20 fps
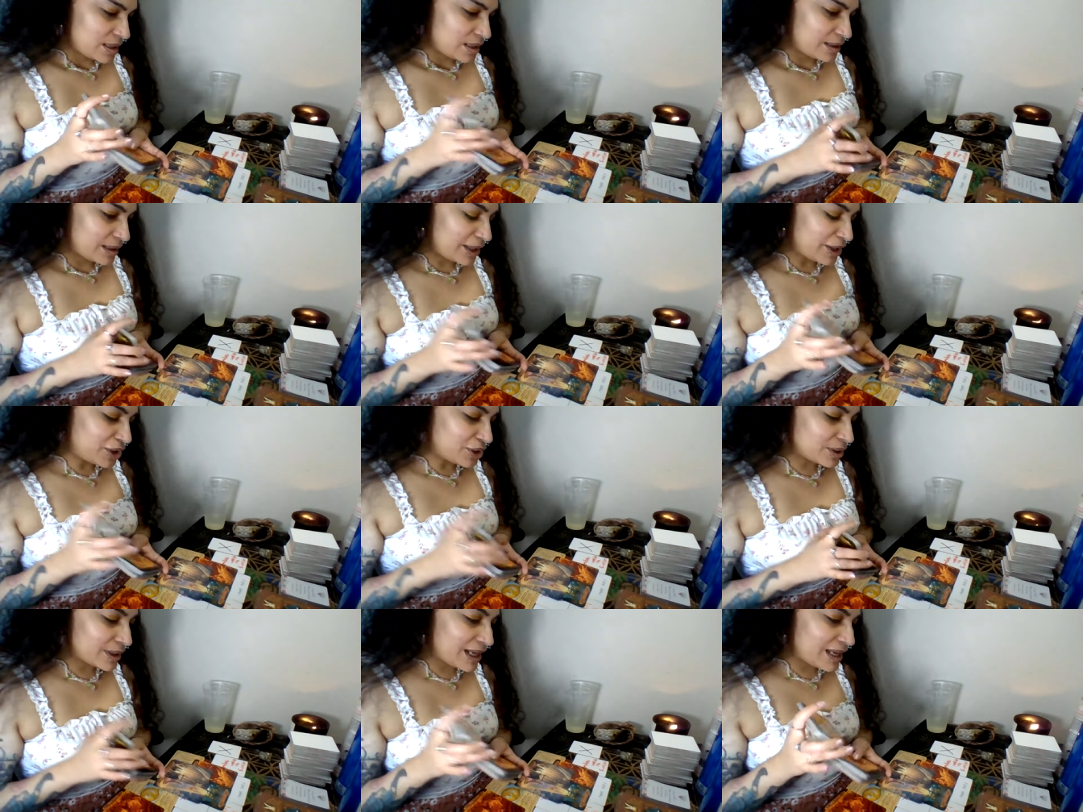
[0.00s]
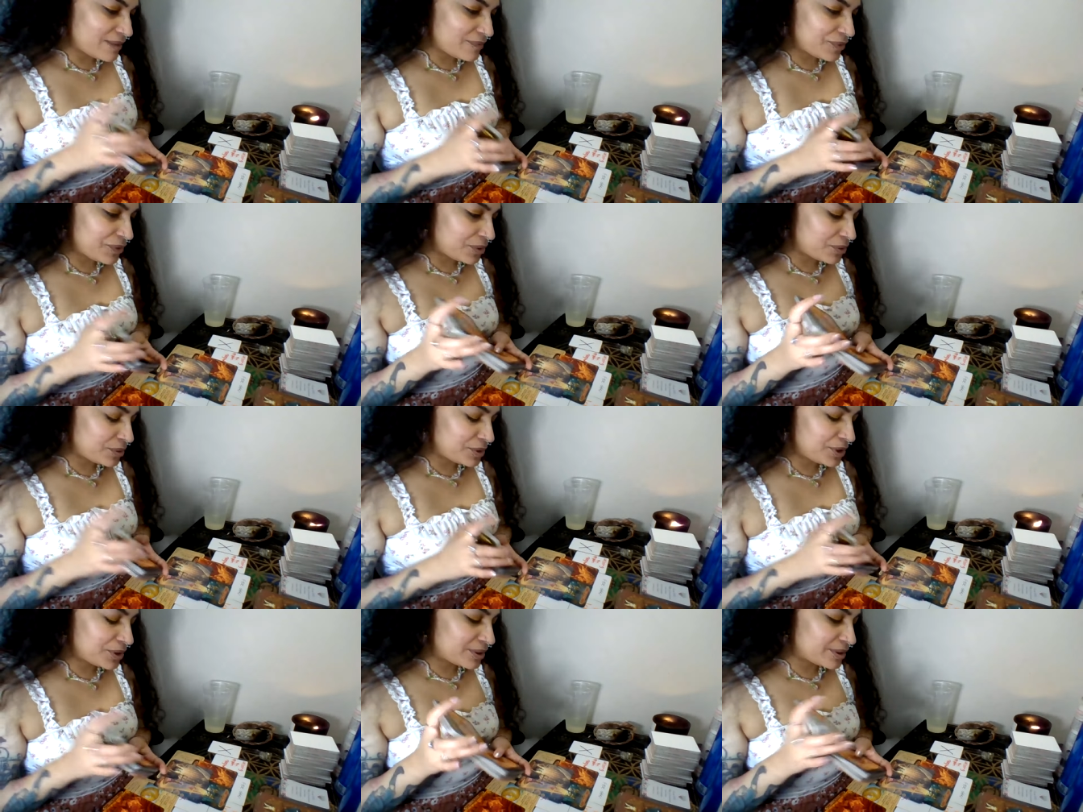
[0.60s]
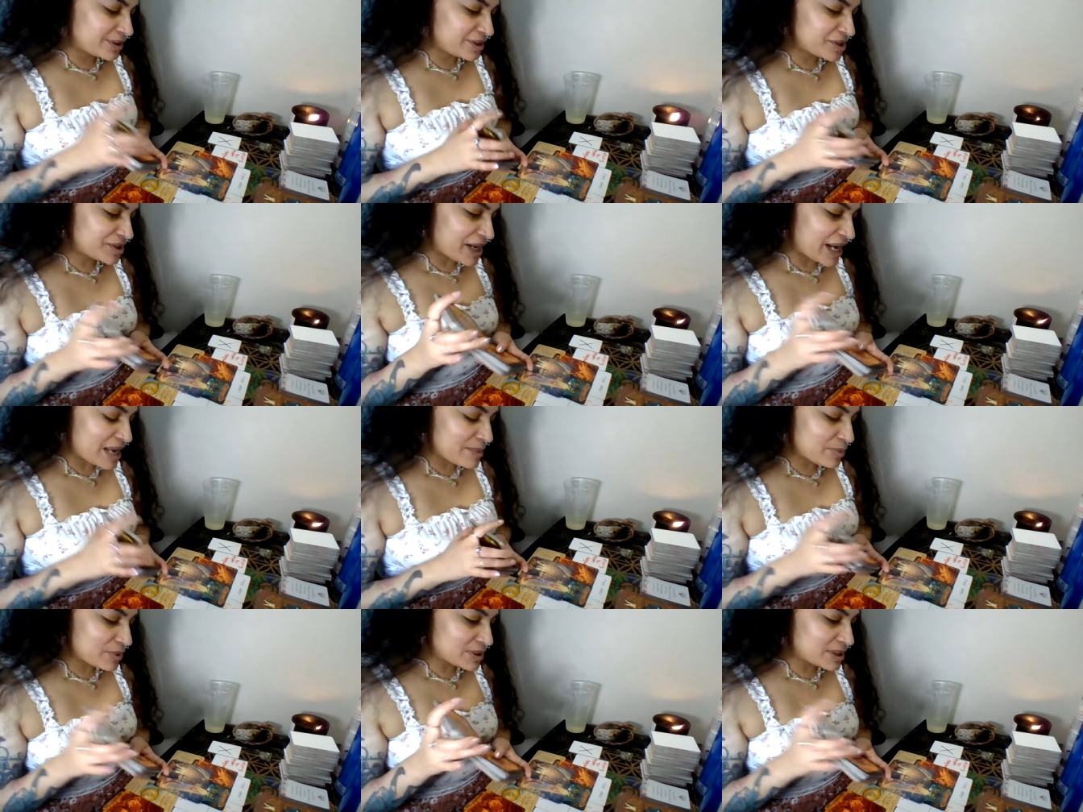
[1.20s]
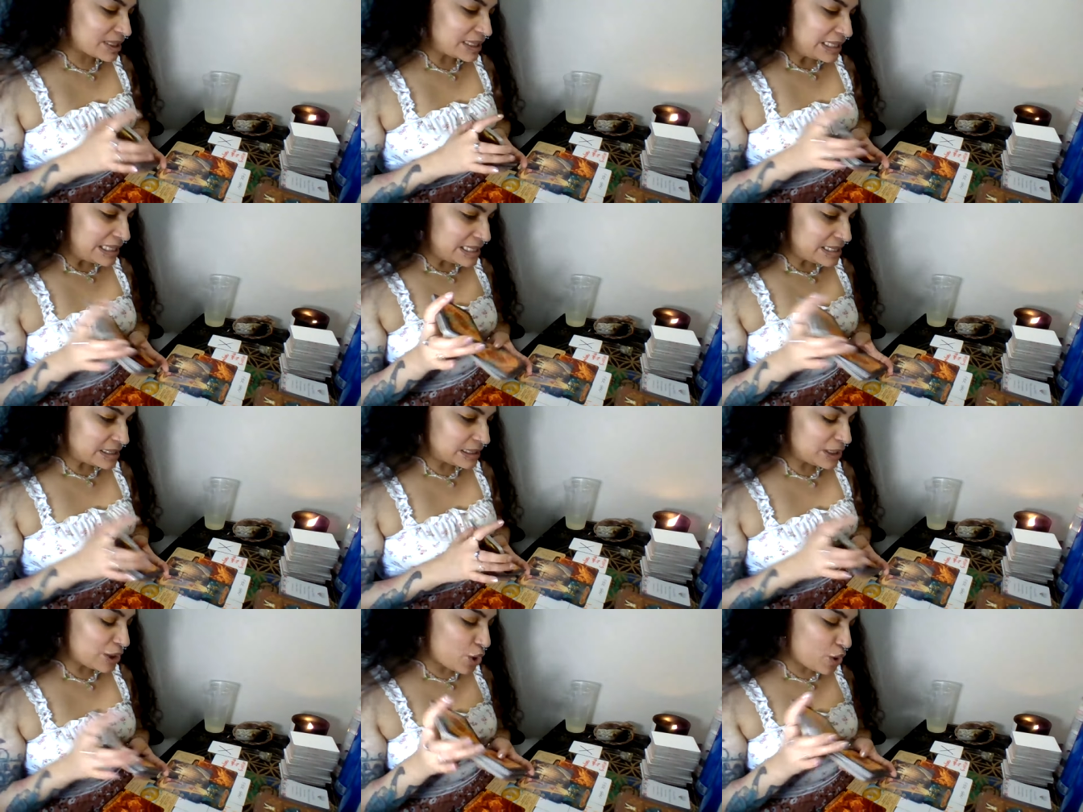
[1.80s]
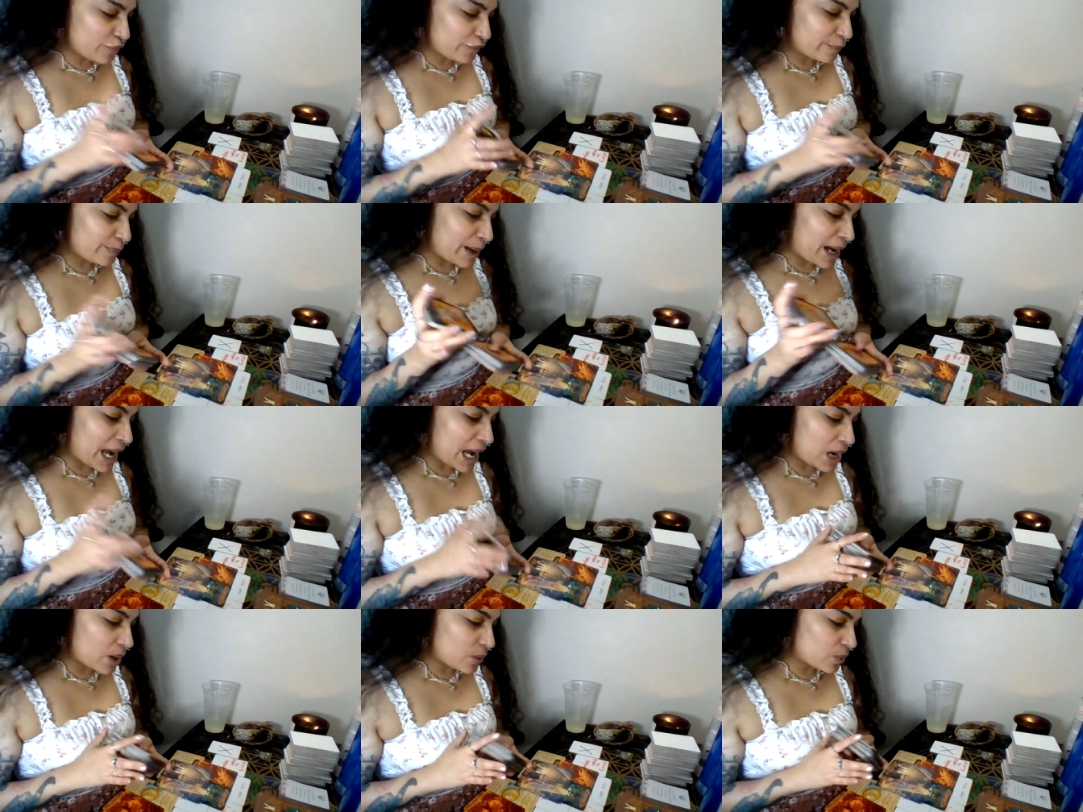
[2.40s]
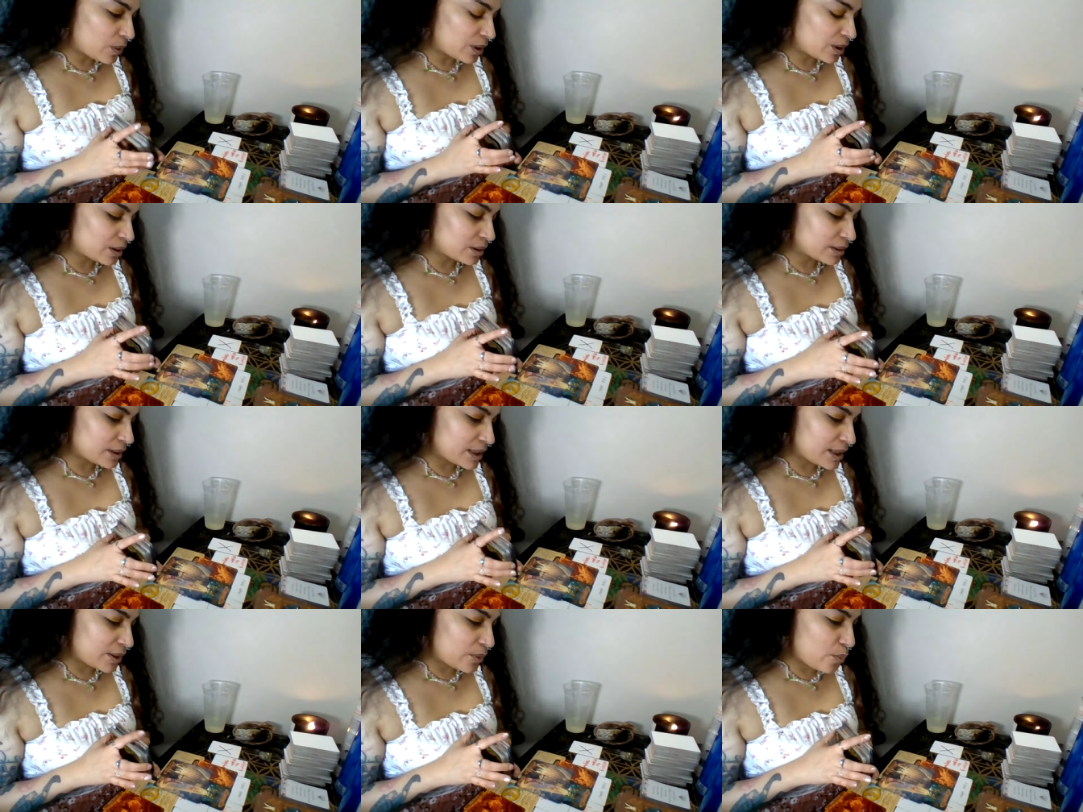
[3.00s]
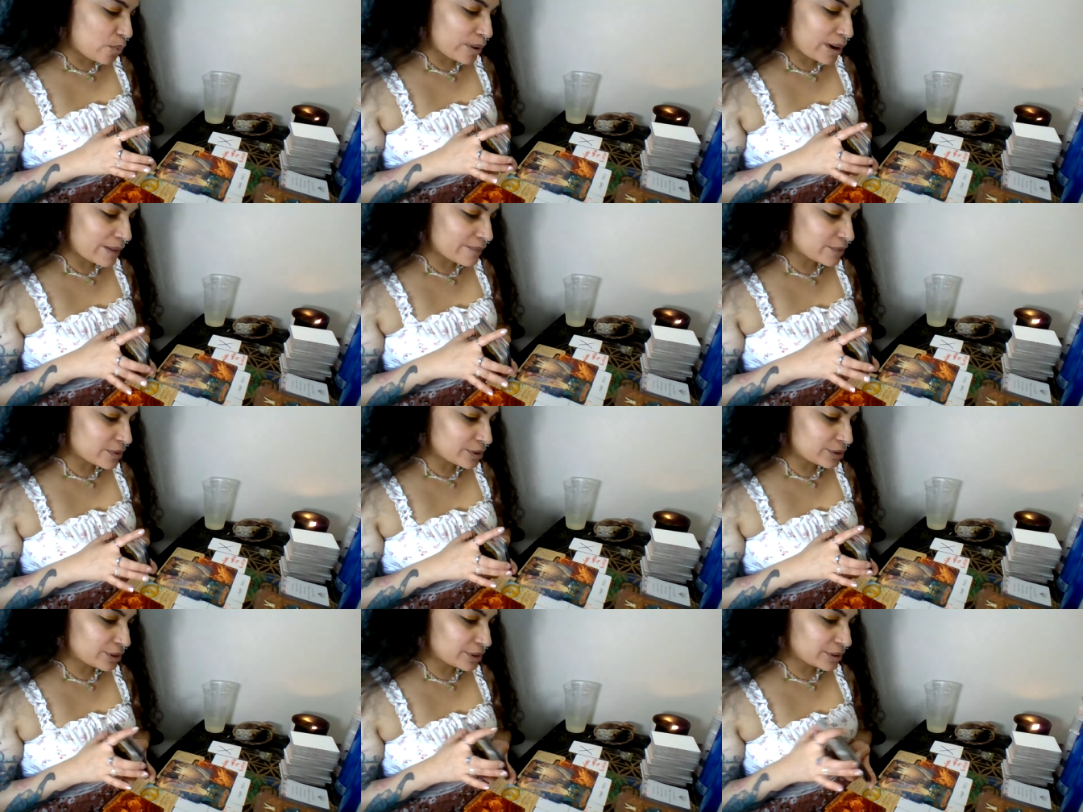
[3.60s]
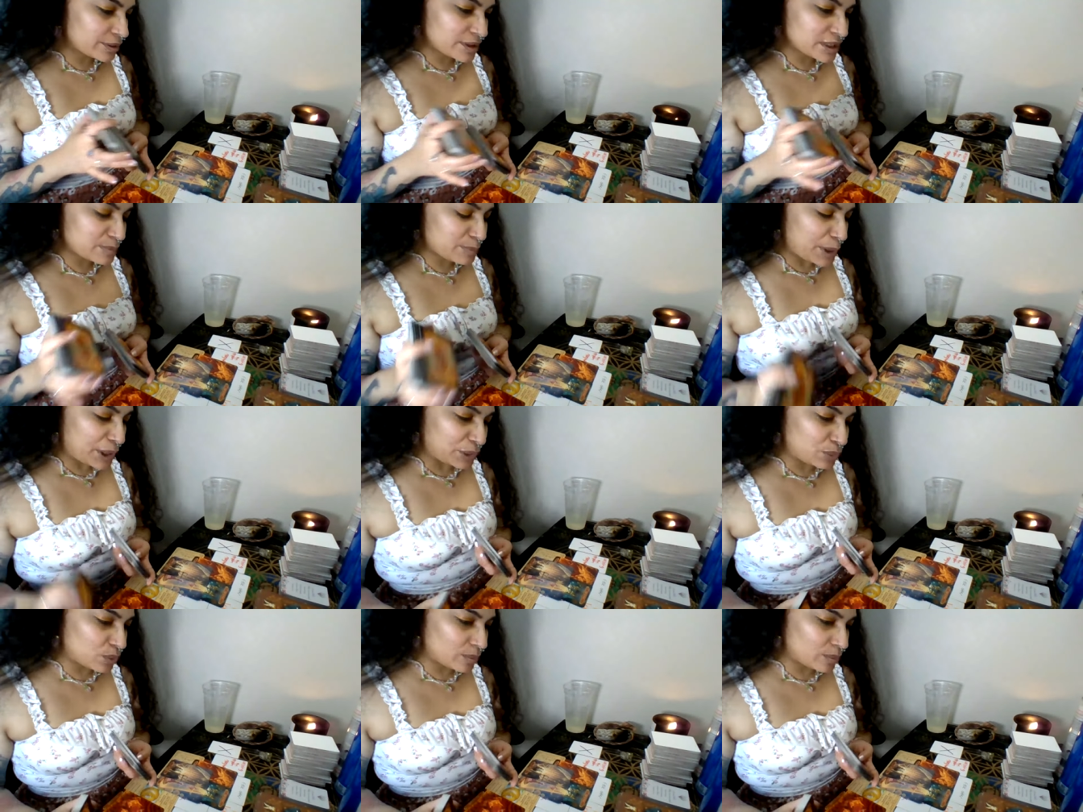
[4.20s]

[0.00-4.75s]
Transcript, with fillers: Like you're able, you're you're able to easily overpower like whatever this petty